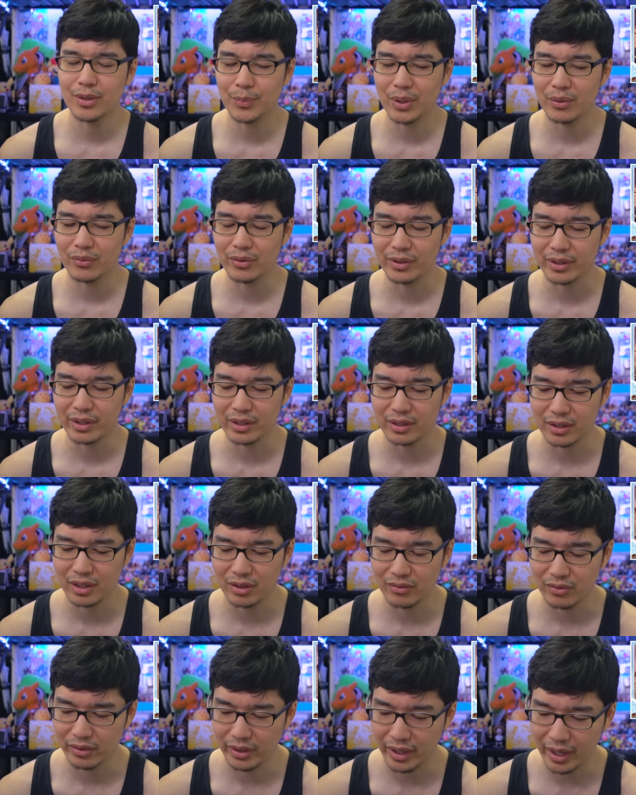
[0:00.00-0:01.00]
I'm not really gonna
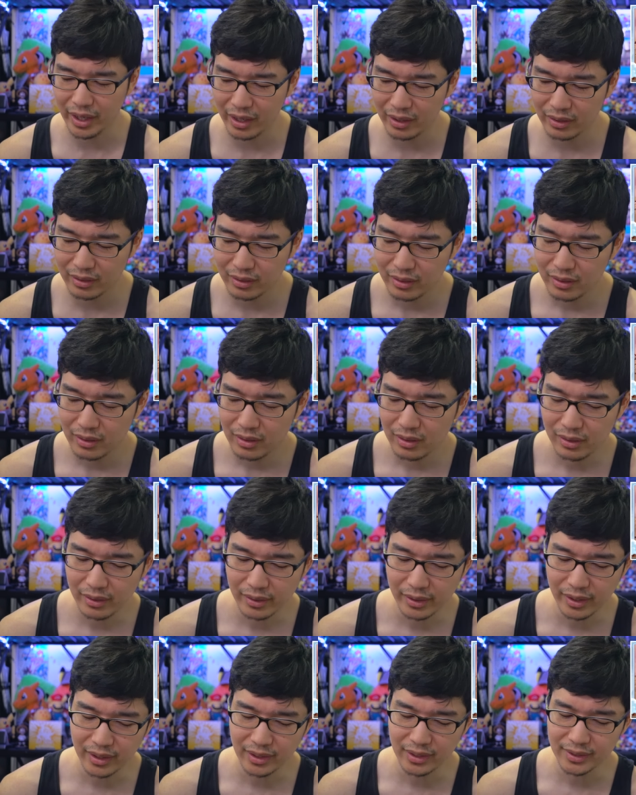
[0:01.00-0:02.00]
cover that.
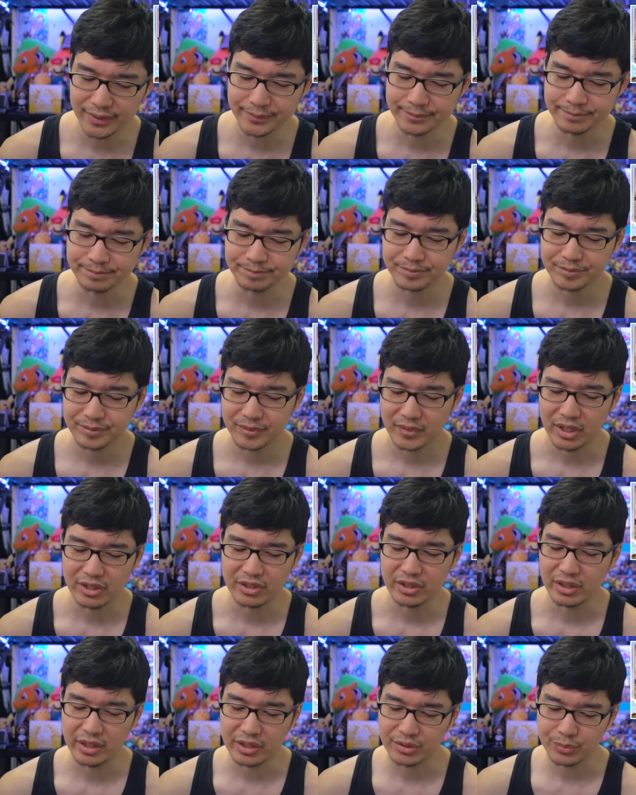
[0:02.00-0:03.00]
Um,
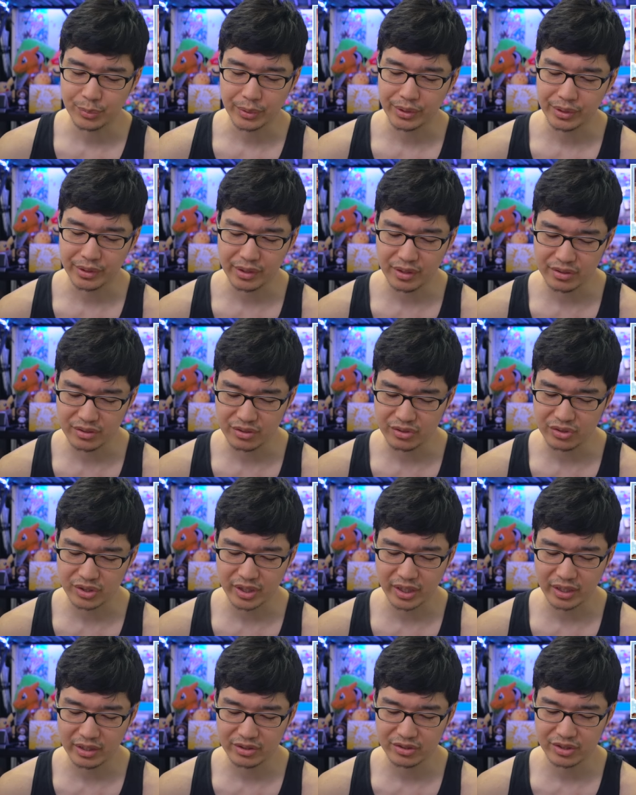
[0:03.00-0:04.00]
it, it is what it is. You just
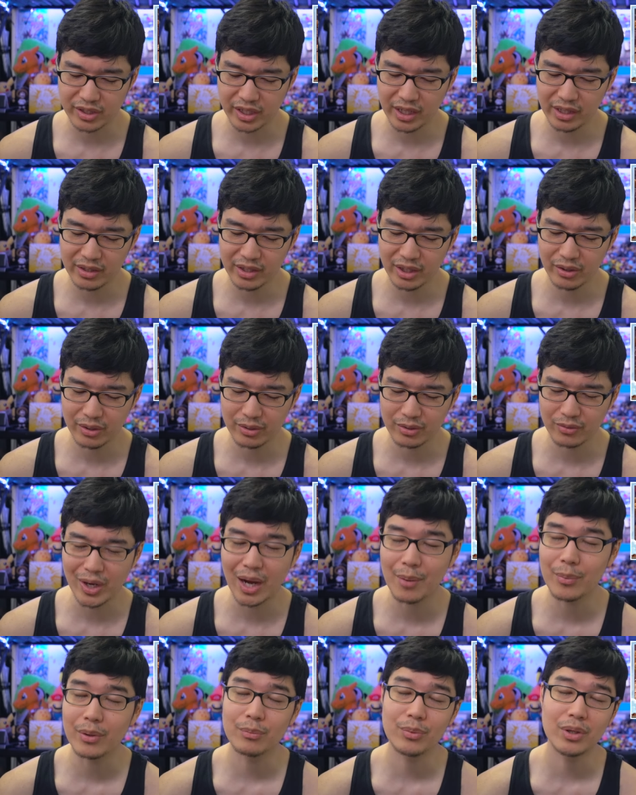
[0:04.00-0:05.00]
kind of just get in there and
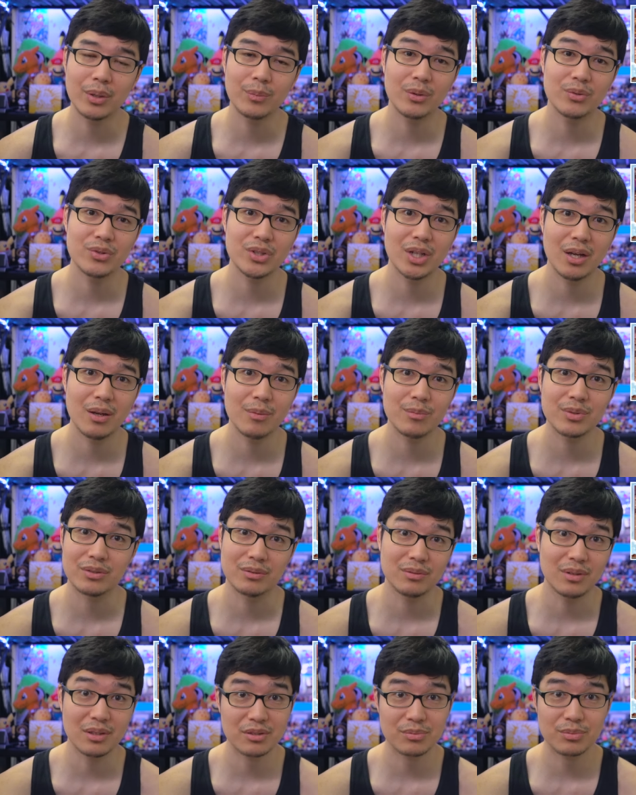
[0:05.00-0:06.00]
grab your primogems,
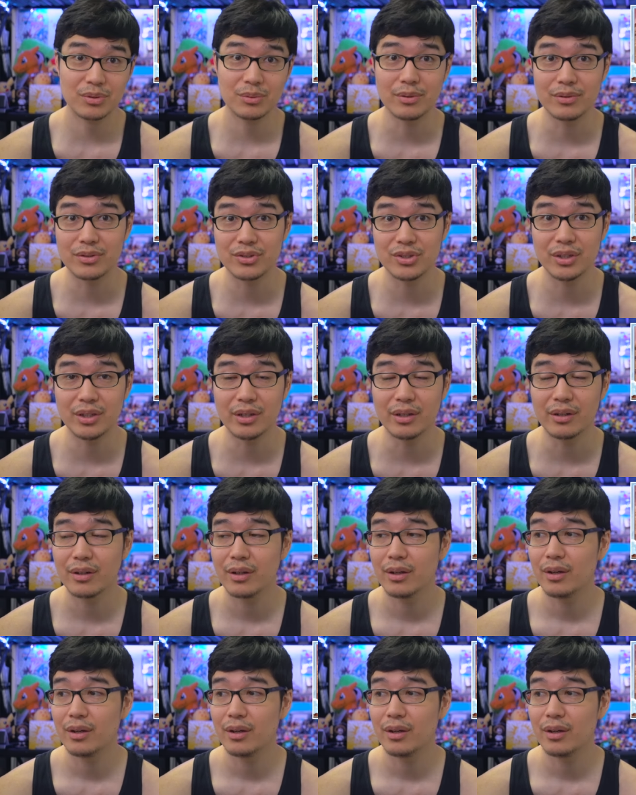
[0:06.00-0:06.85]
and that's pretty much it.